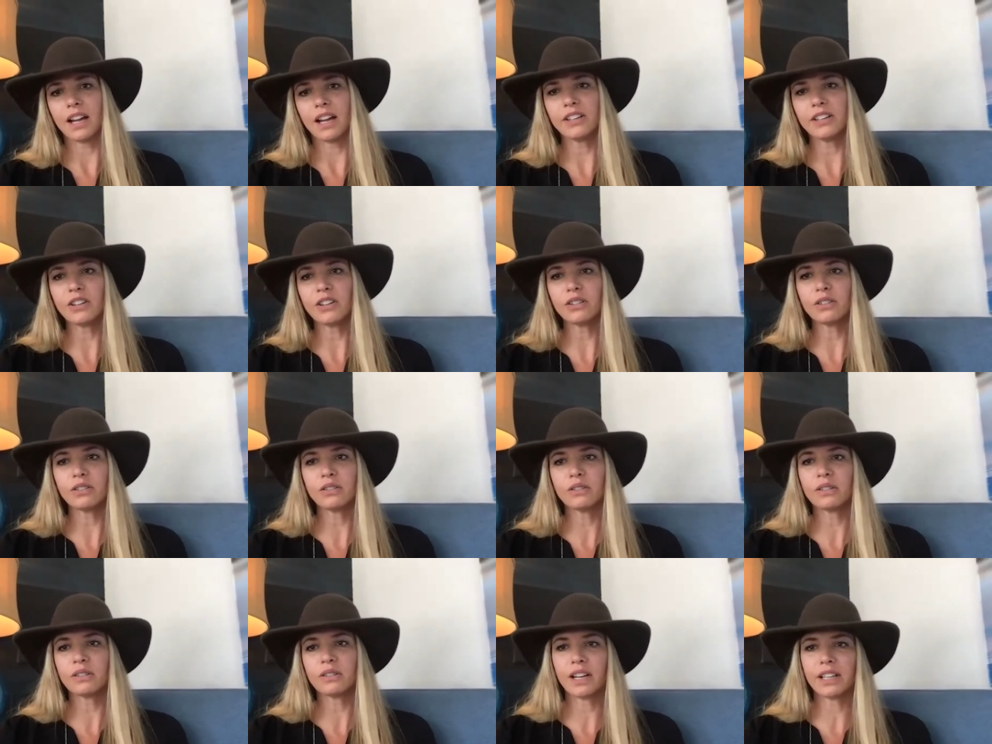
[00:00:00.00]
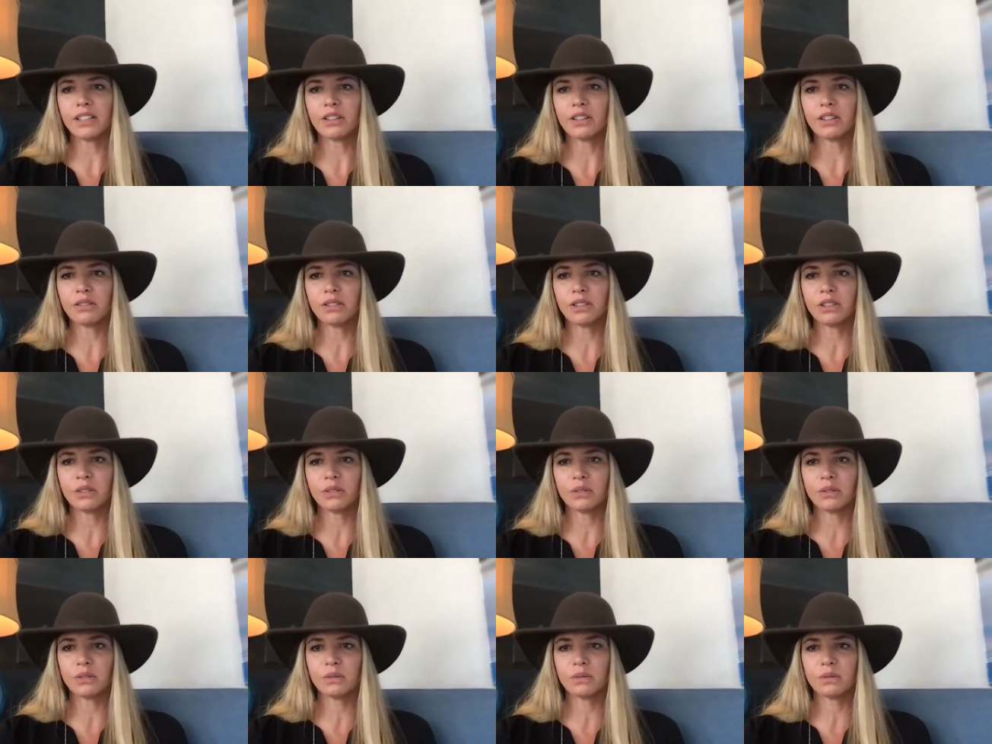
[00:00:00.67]
I know
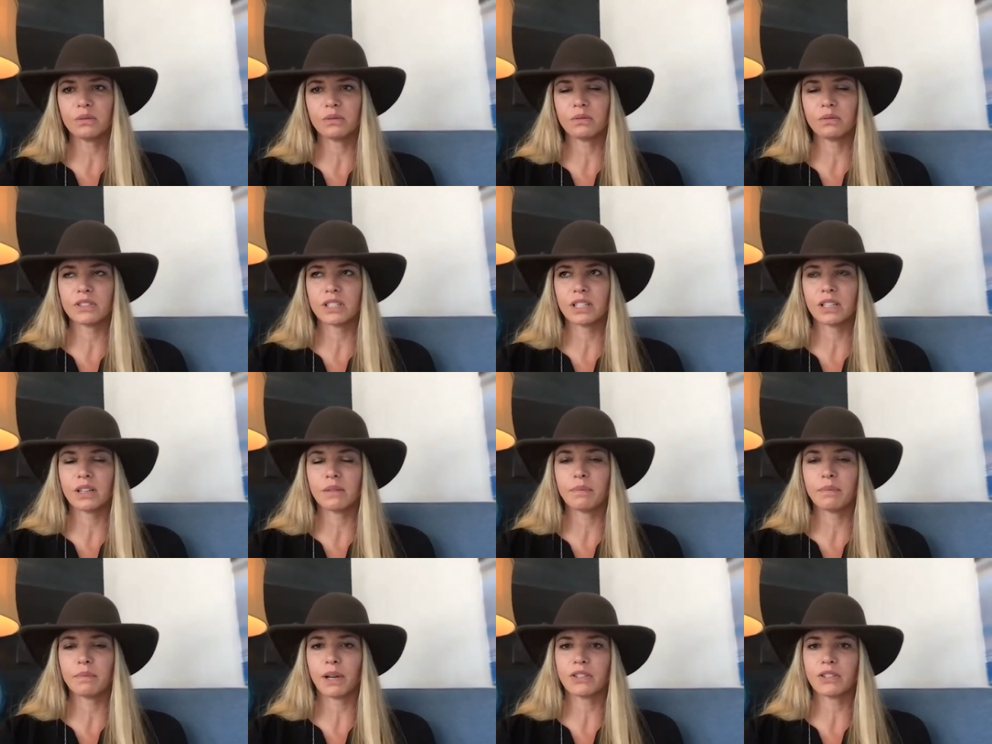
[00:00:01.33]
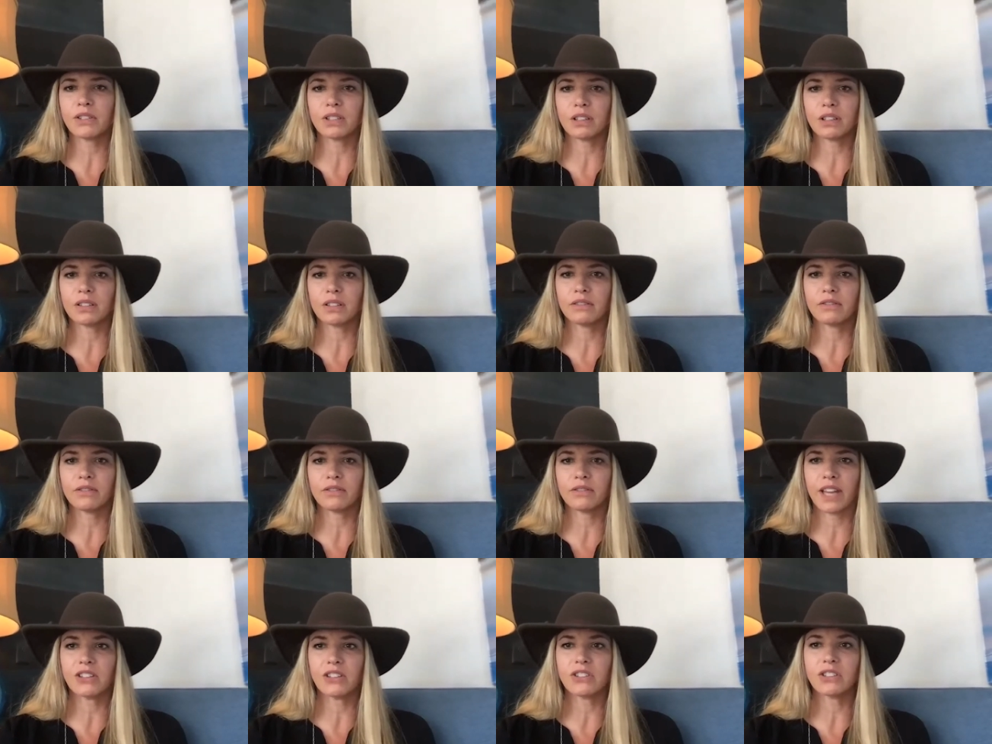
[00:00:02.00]
you did a bunch
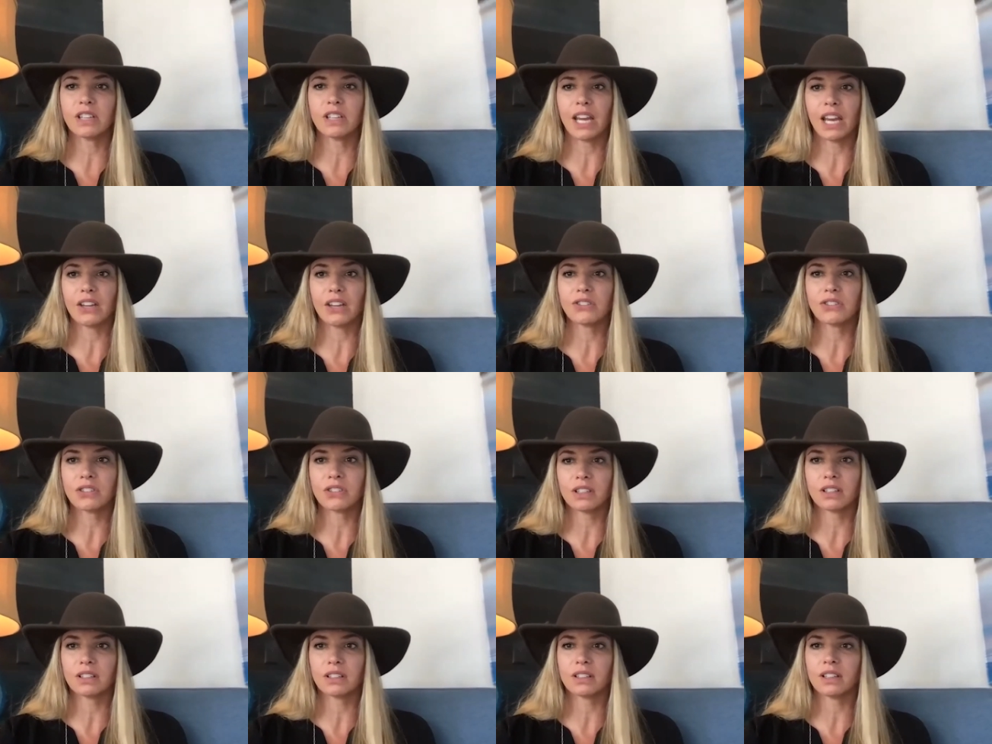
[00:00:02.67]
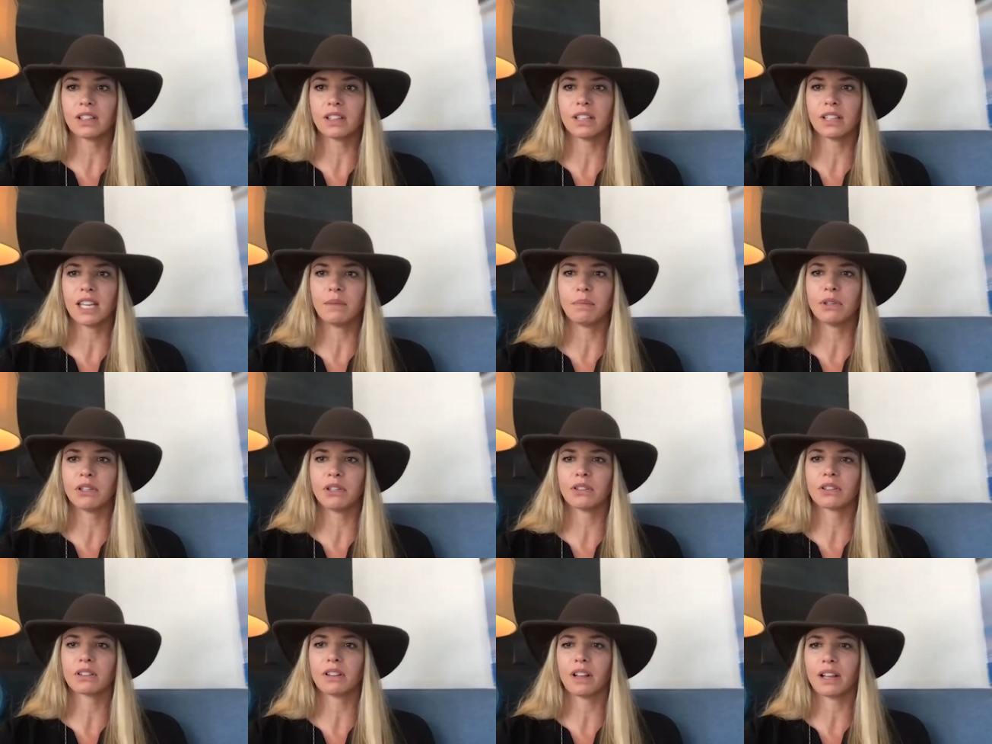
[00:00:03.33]
of education and
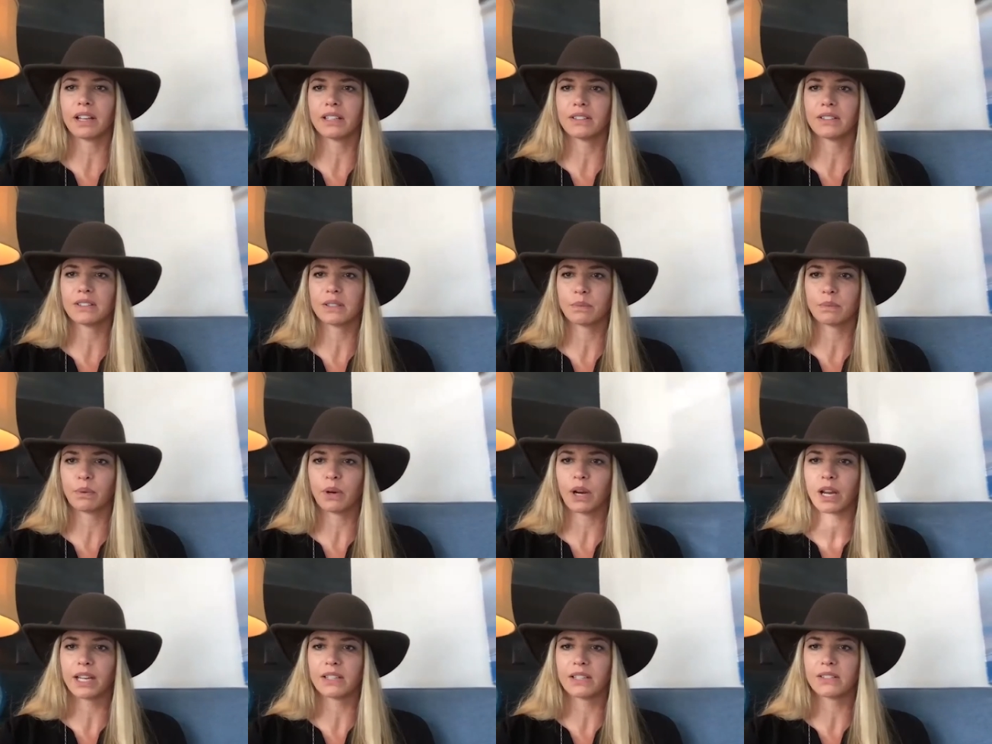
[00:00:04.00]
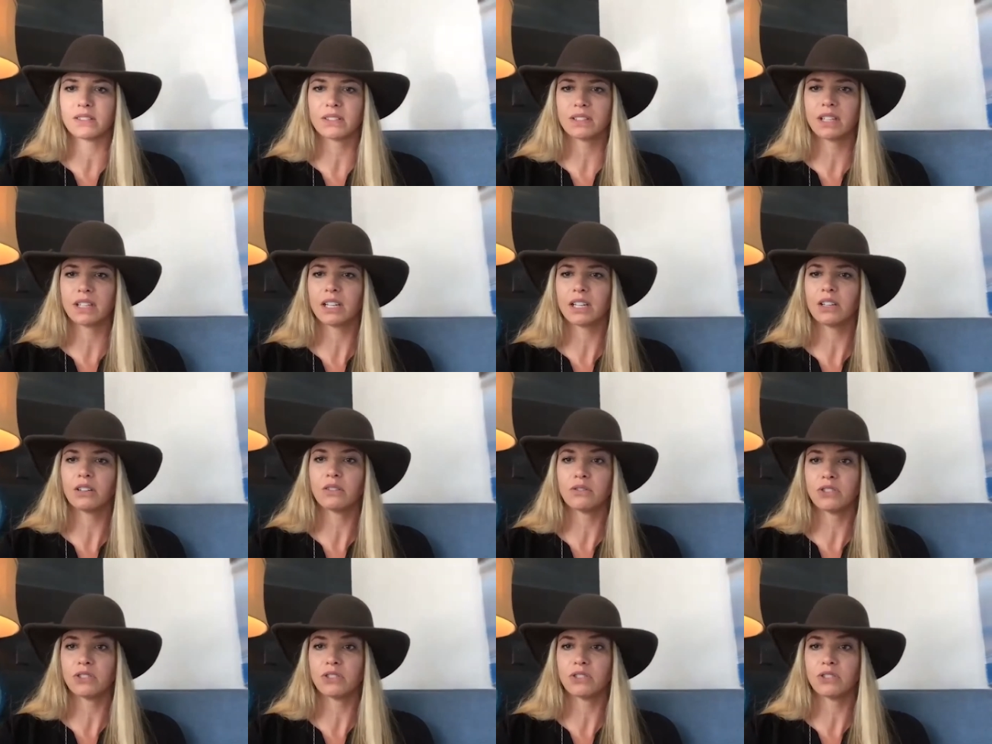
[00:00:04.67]
keeping your clients apprised, and I
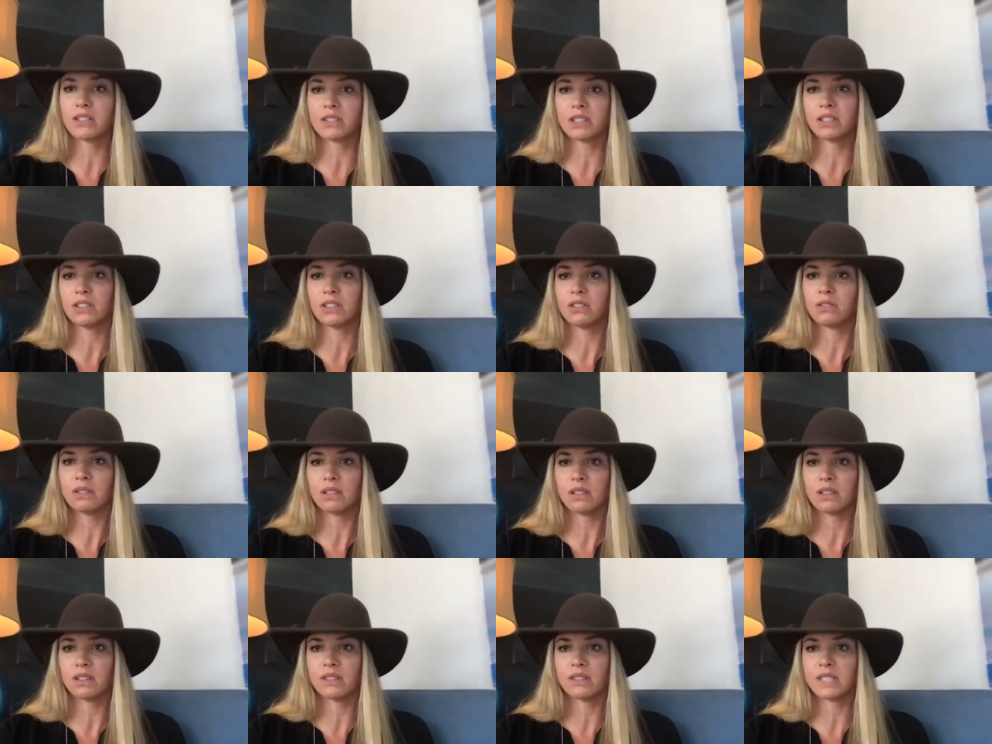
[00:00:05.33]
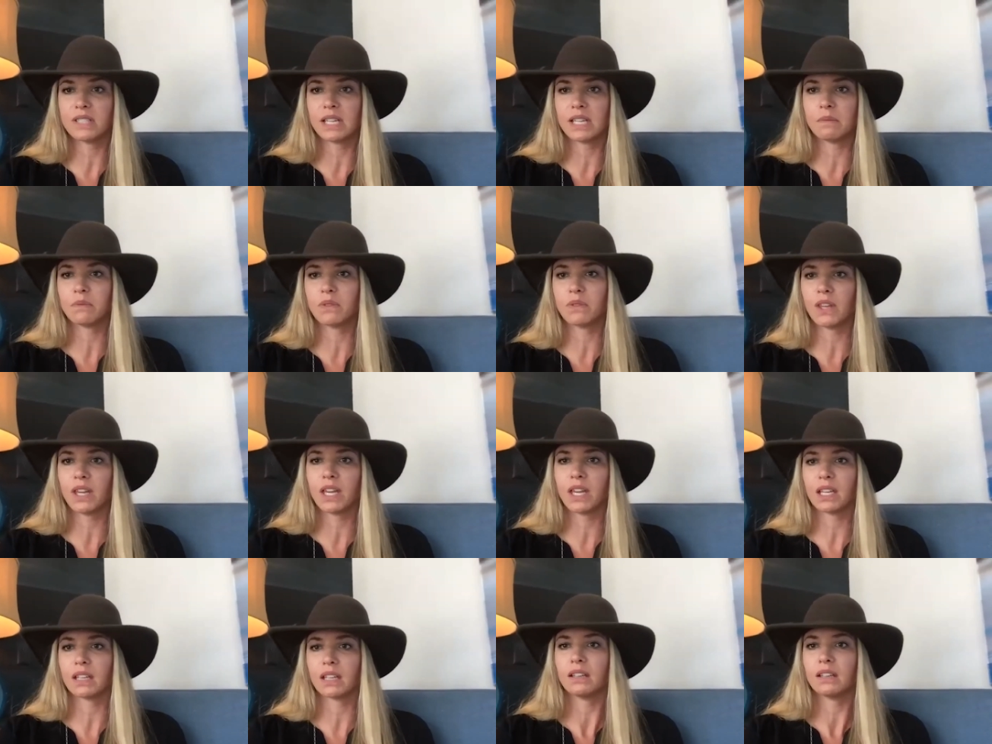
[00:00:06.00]
know Jason, you did the same
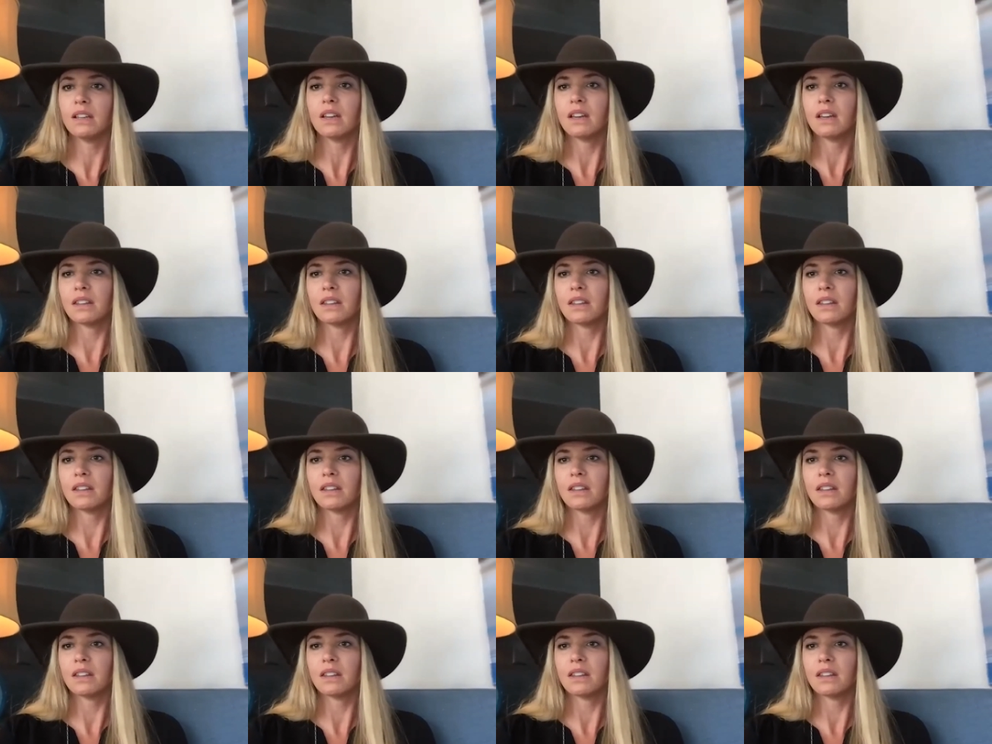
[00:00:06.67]
thing.